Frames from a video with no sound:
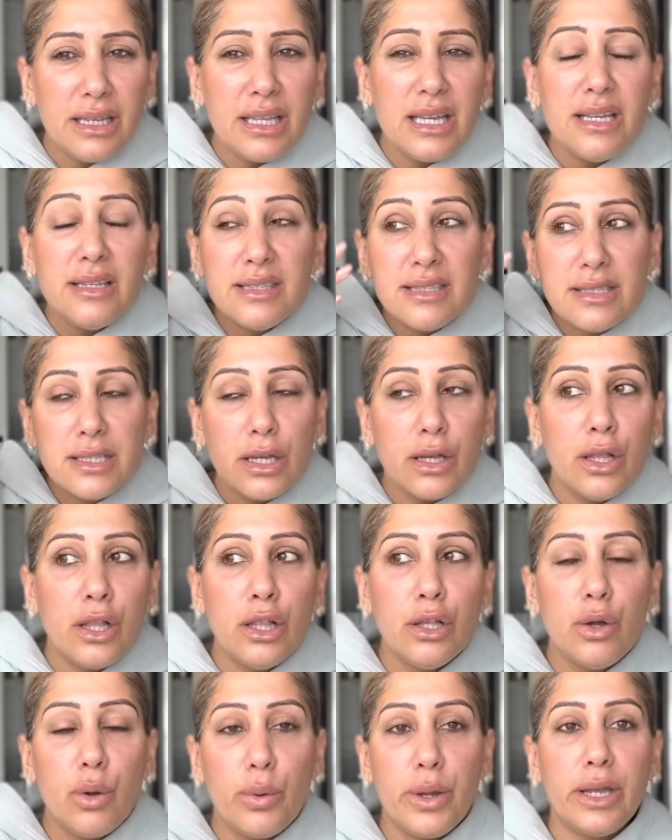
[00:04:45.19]
He's
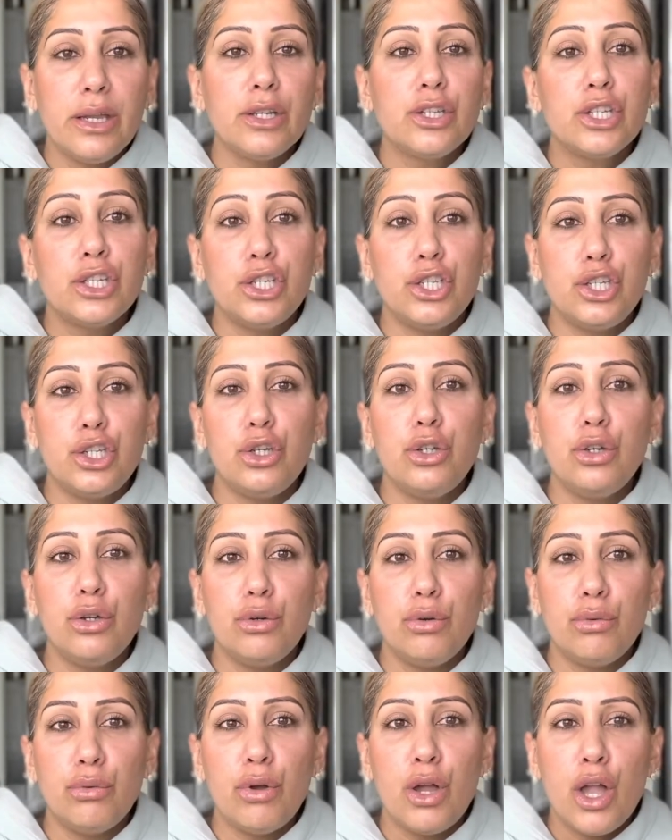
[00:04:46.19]
still going to
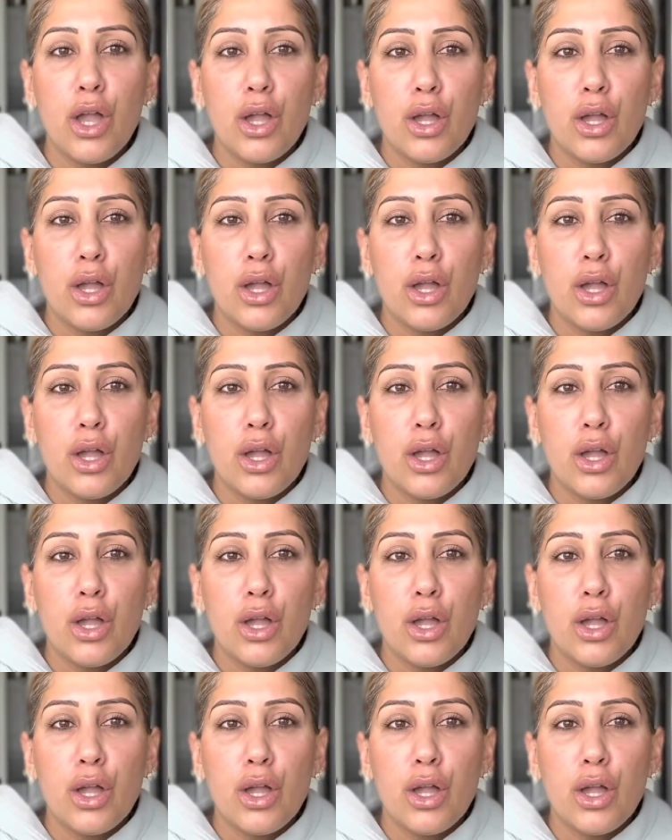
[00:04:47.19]
do